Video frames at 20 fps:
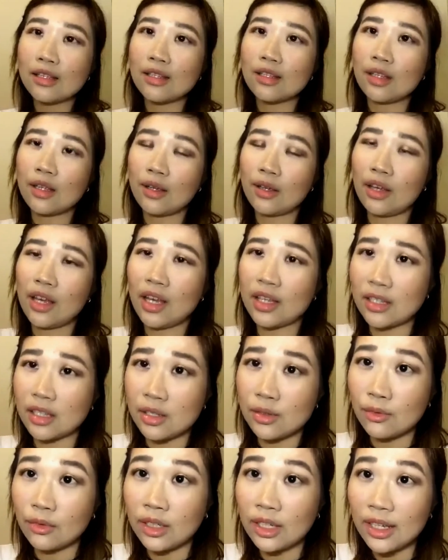So I
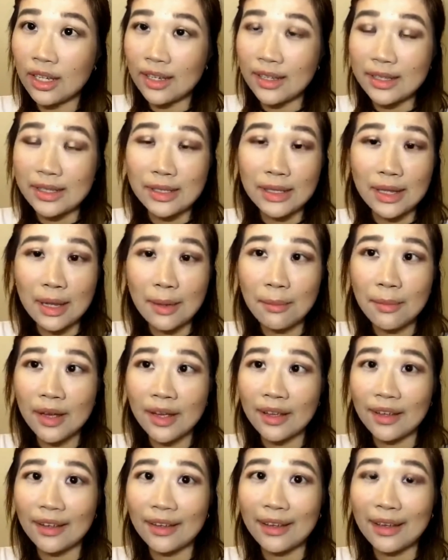just realized that
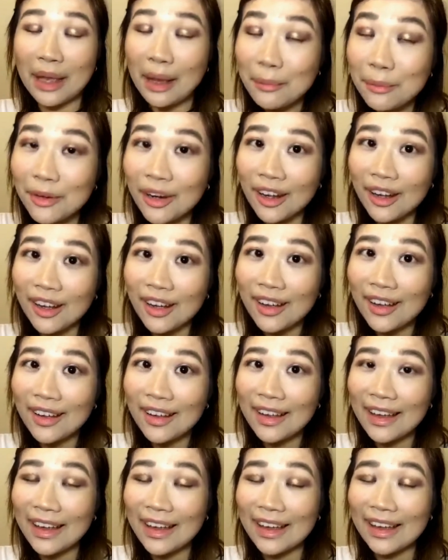my camera
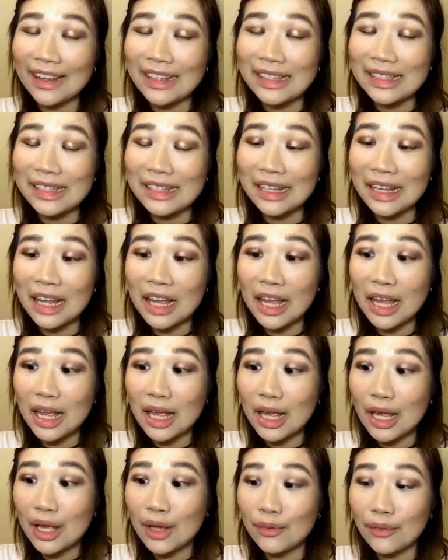has
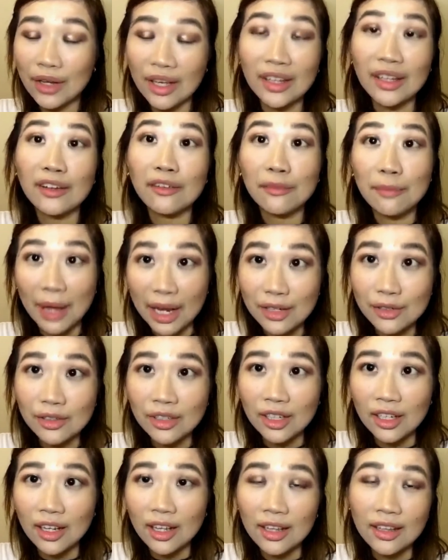run out of
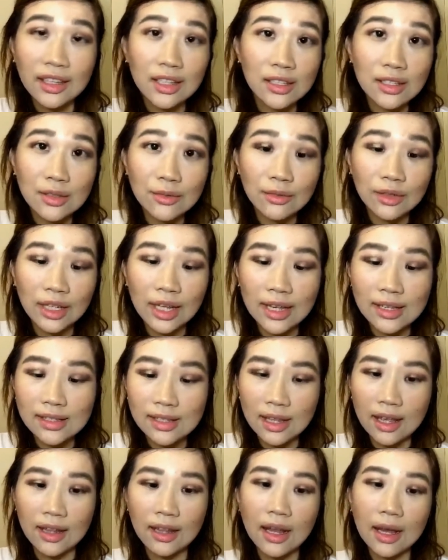battery. I just
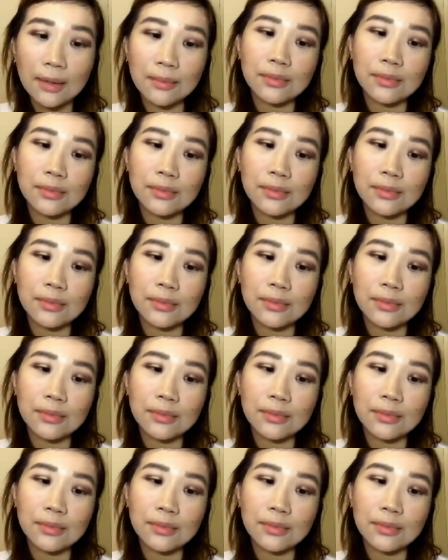realized that.